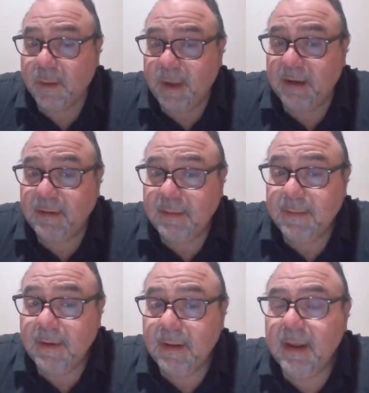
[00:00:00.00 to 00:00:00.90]
woman,
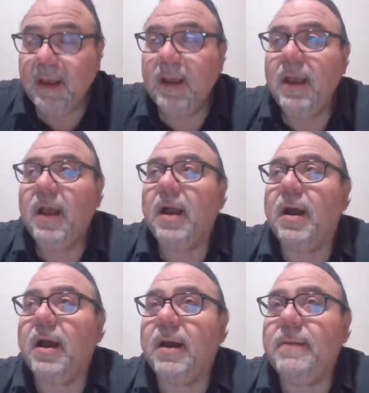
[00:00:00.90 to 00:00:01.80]

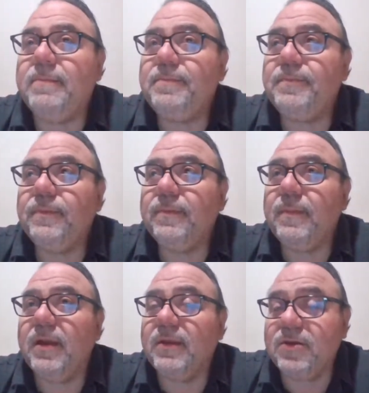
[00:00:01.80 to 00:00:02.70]
and
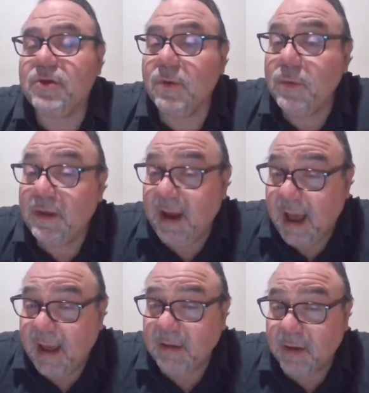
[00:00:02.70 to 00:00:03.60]

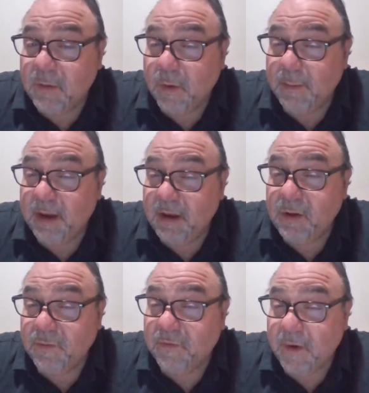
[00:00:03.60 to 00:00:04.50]

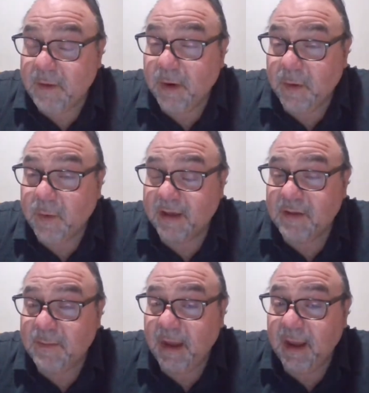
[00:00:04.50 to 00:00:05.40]
you friend
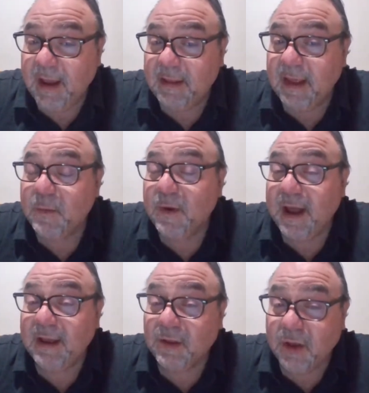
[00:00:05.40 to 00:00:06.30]
request me, and then when
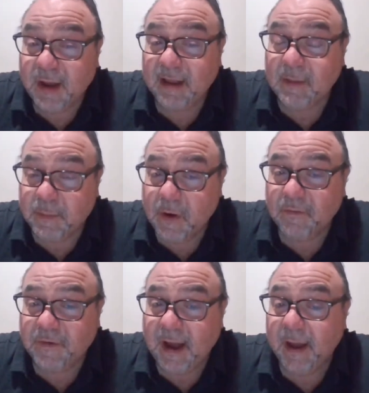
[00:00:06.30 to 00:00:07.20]
I look at the
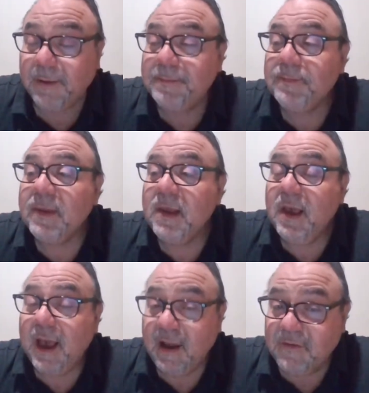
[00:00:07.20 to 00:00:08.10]
profile,
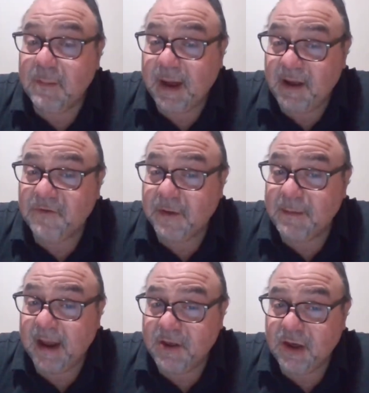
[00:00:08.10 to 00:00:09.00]
everybody's from
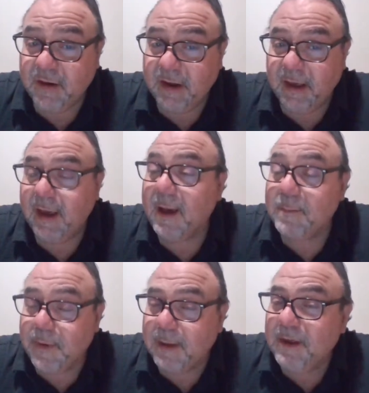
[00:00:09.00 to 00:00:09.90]
Nigeria,
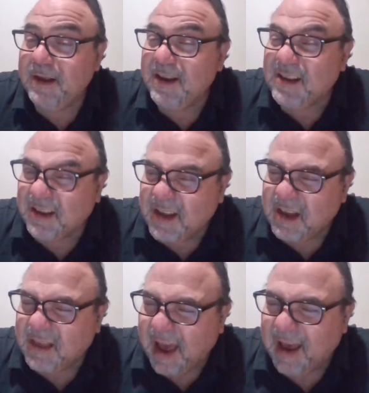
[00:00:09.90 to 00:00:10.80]
I'm probably going to
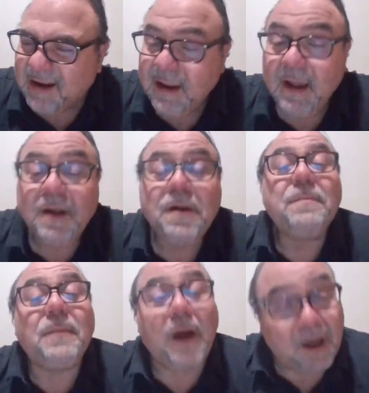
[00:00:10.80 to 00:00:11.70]
delete that.
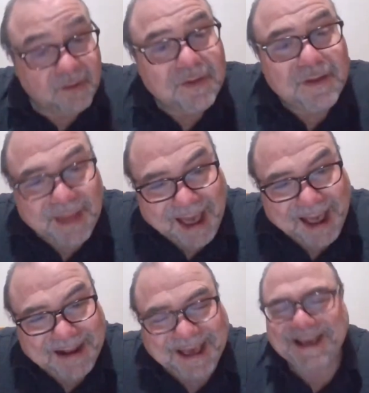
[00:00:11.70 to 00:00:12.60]
Other than
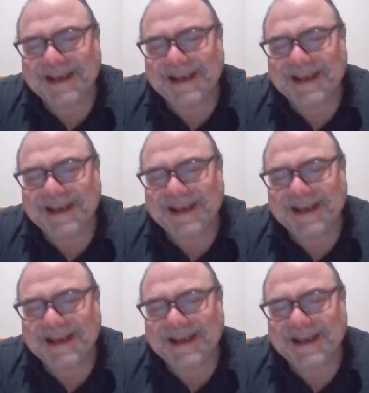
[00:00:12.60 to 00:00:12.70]
that,